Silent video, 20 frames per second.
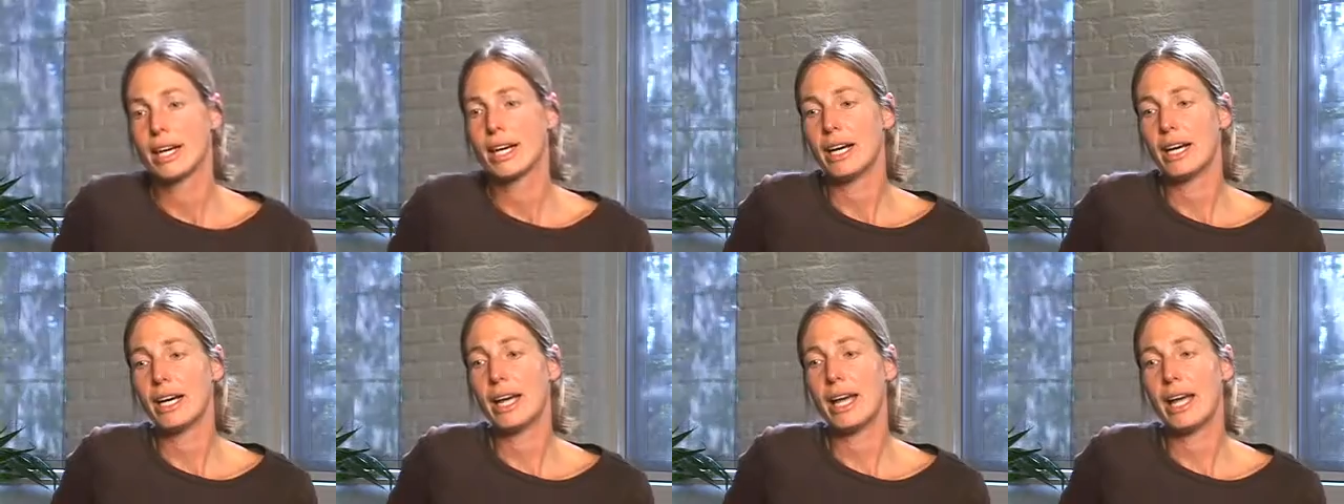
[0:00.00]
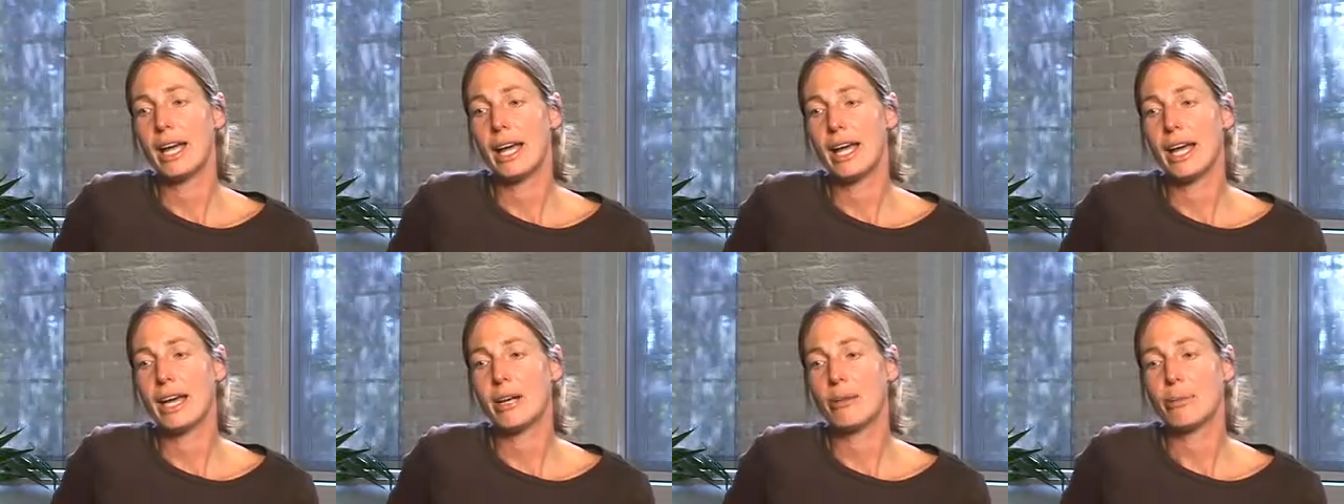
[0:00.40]

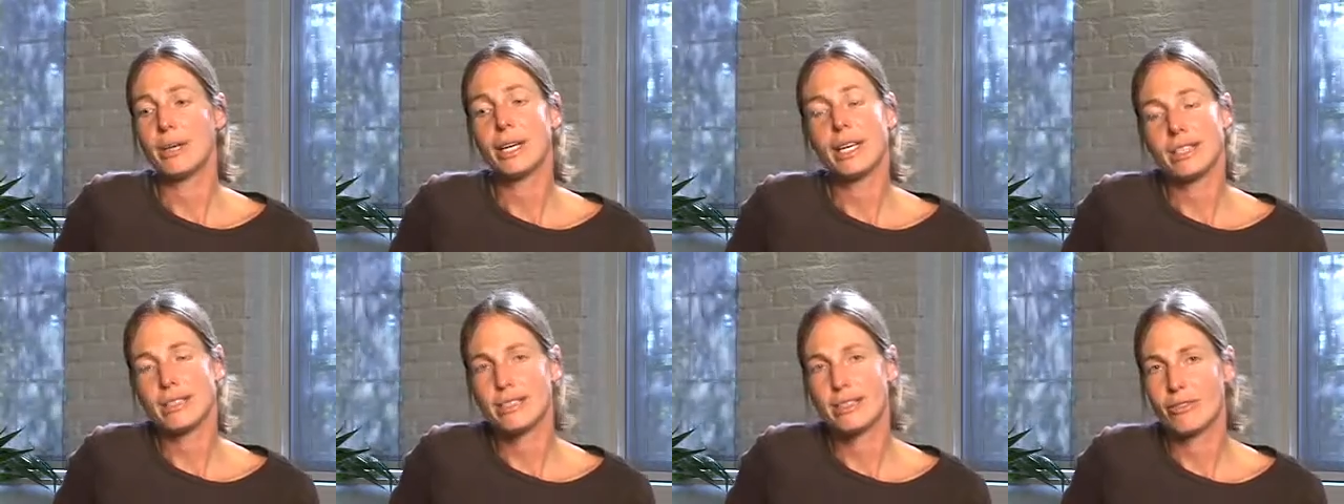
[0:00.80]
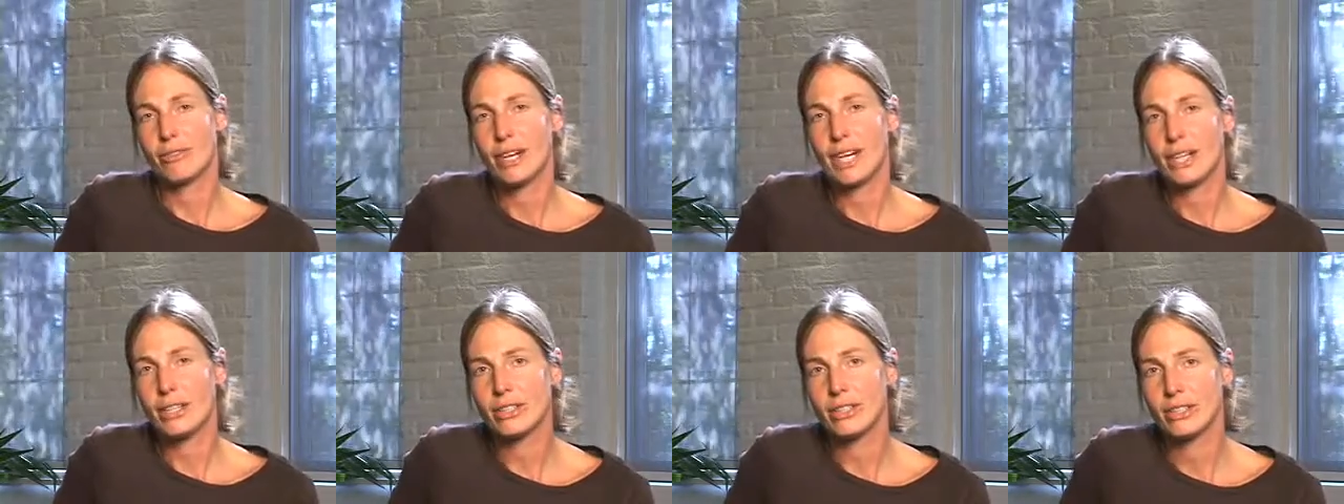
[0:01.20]
And because these
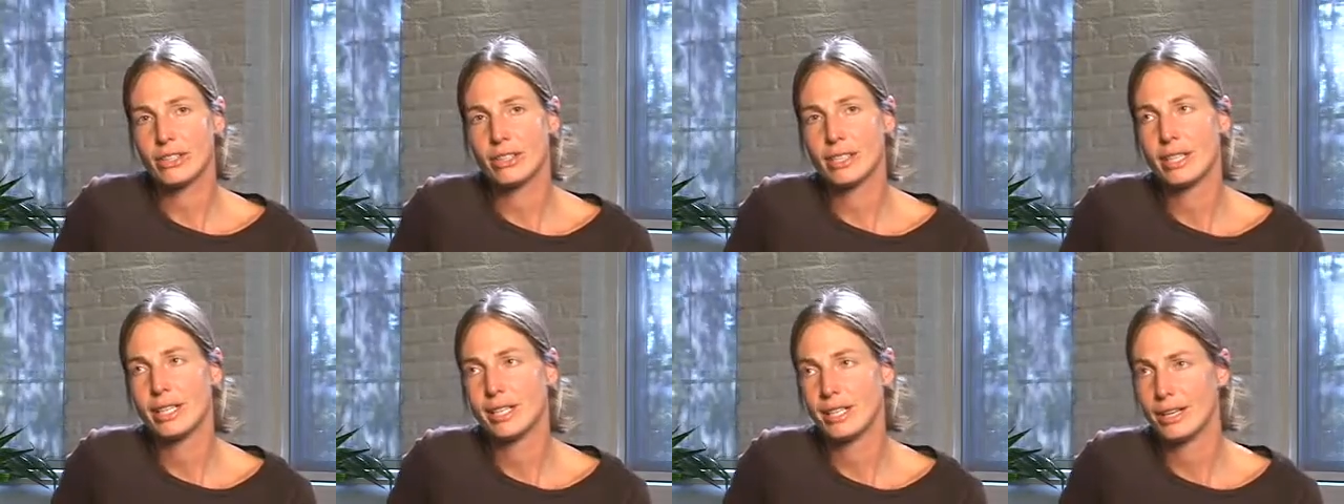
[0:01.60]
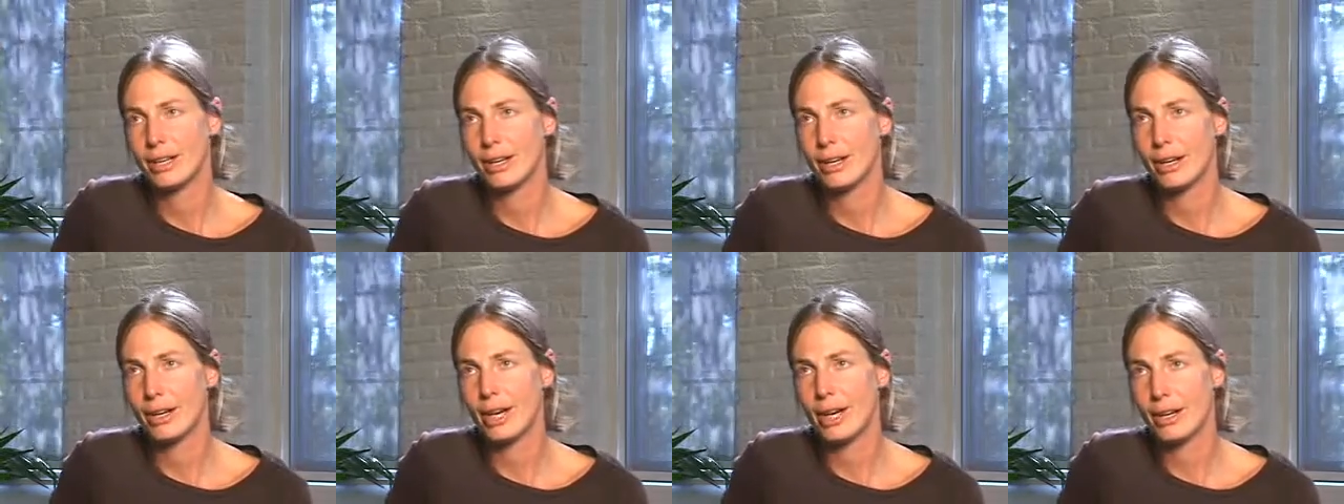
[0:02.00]
viruses
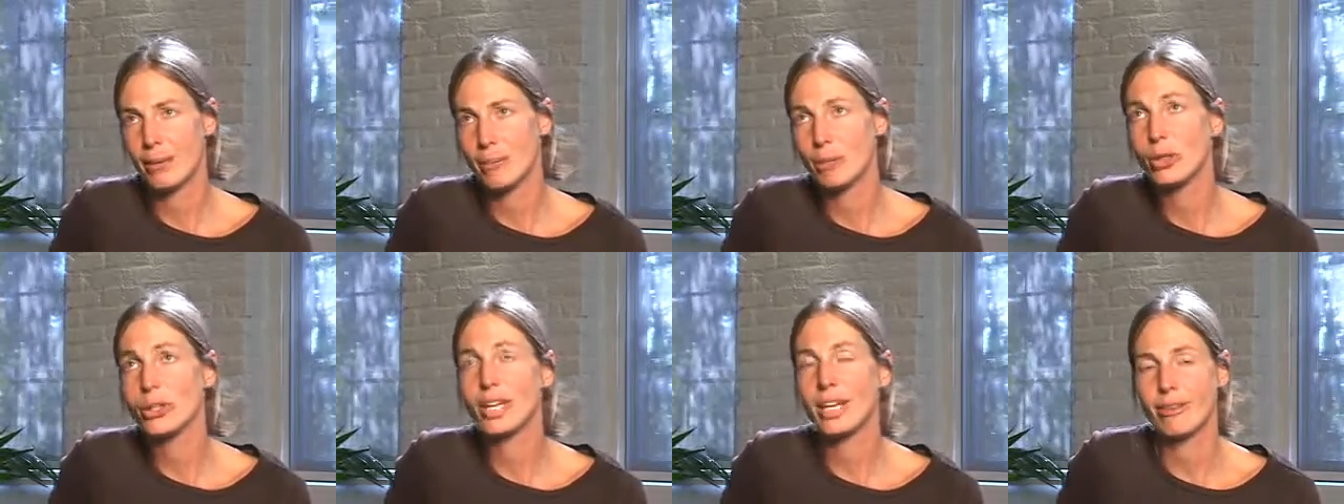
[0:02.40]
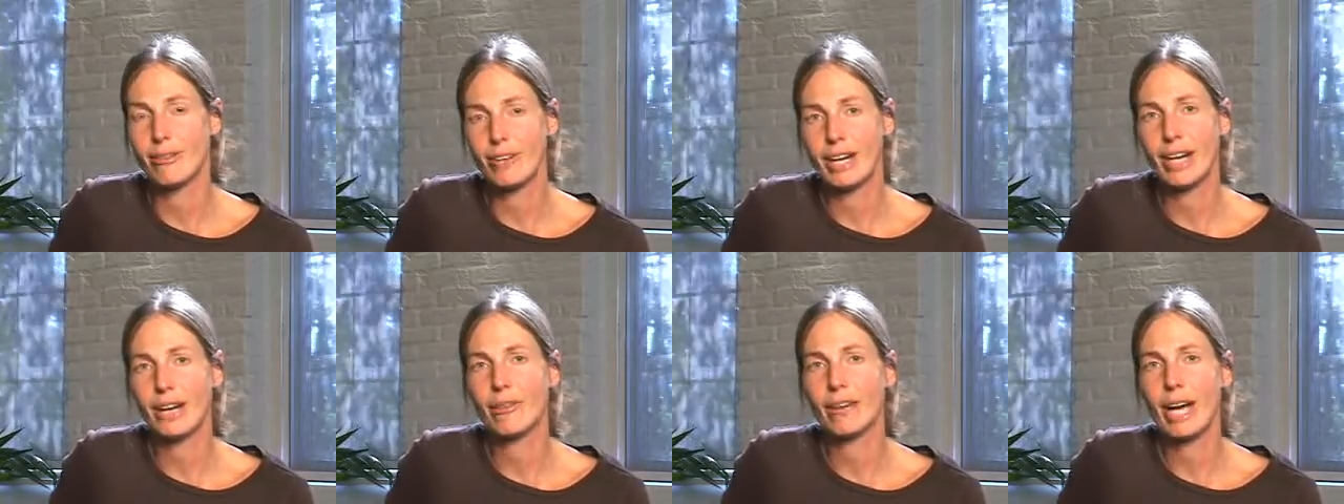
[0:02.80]
mutate
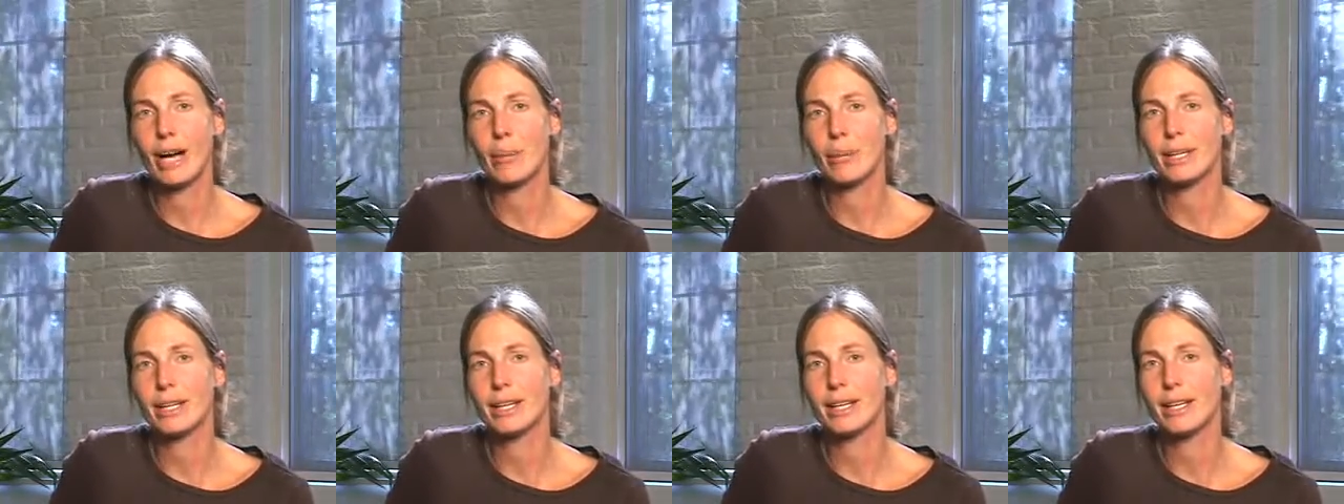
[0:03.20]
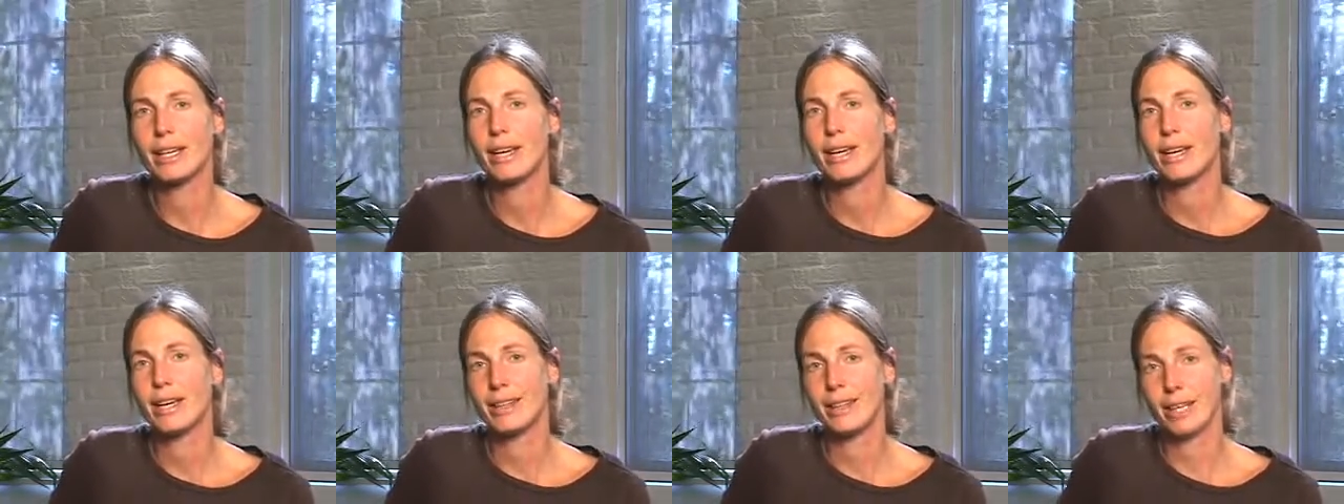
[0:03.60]
very rapidly,
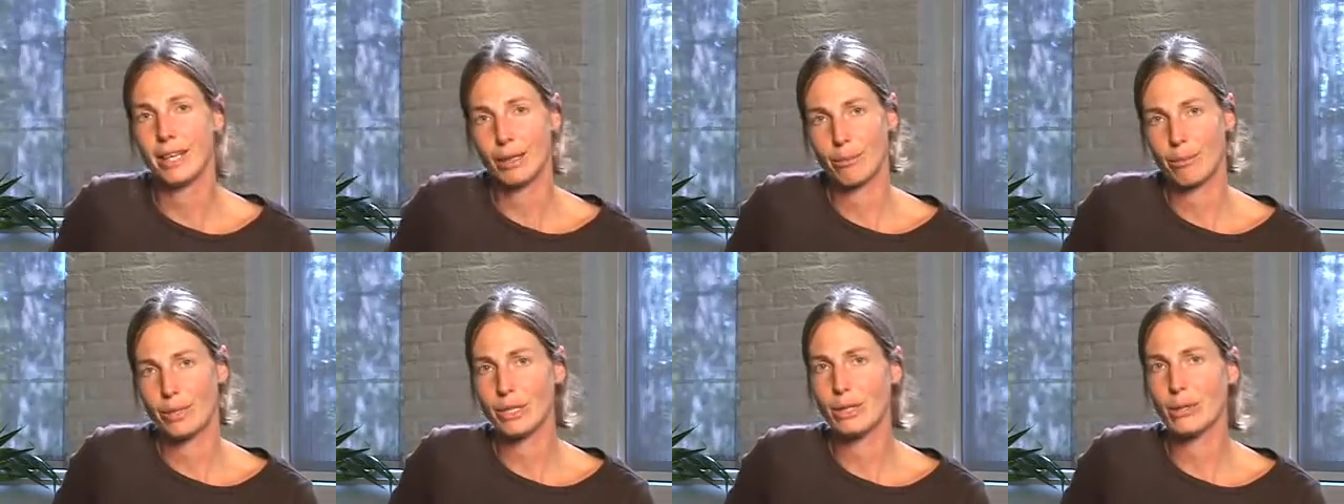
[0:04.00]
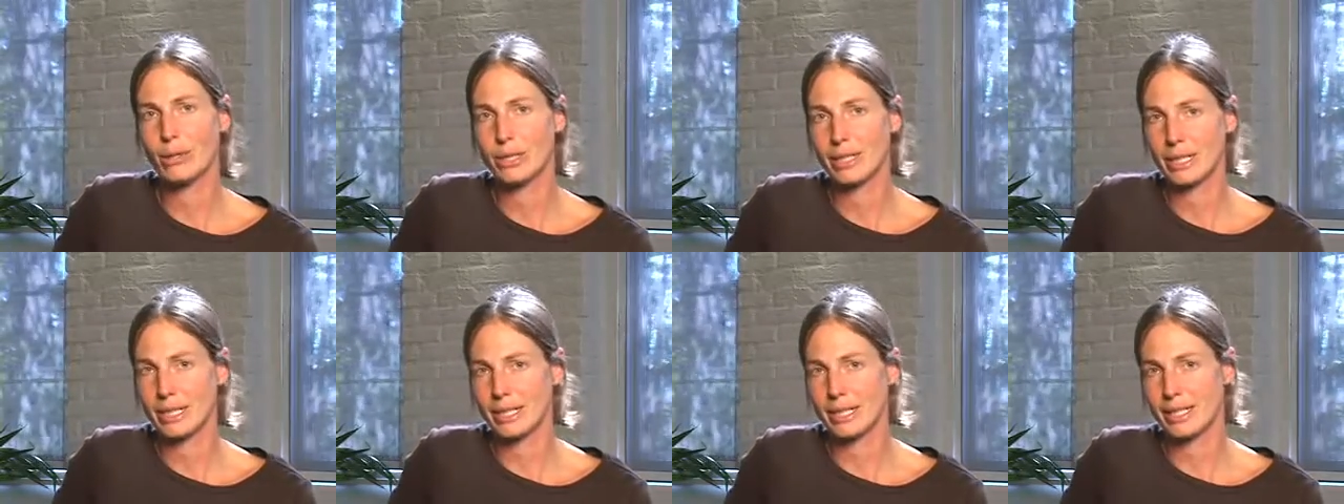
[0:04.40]
they can be
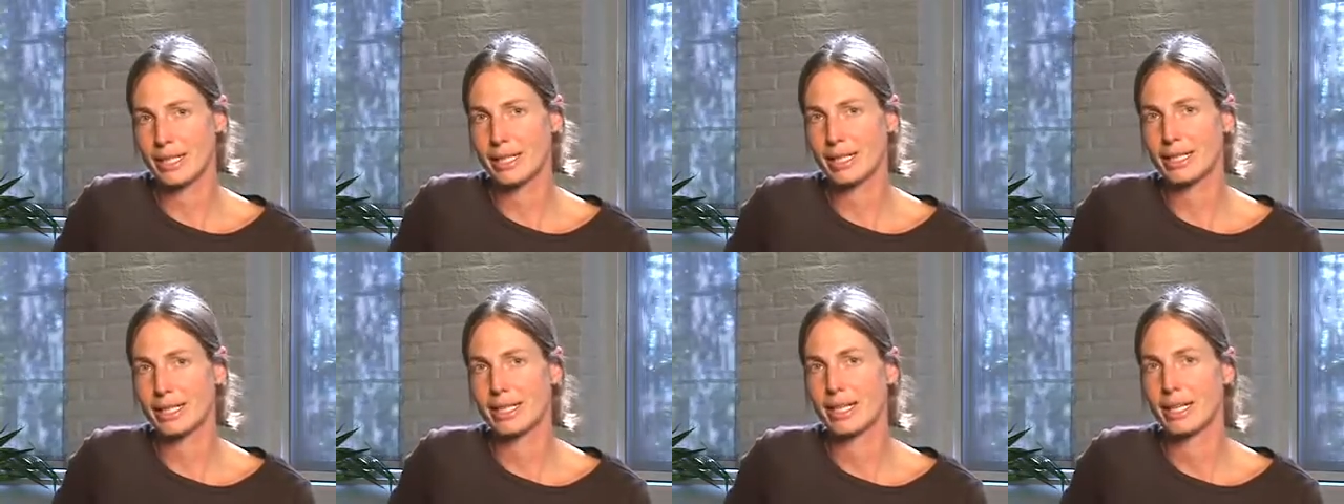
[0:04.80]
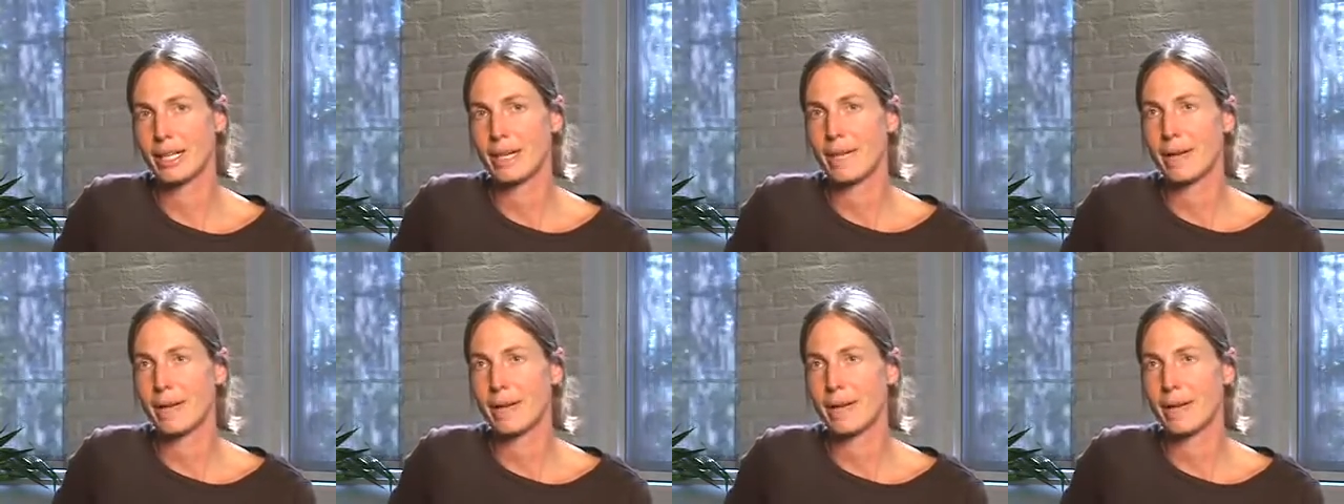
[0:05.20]
used as this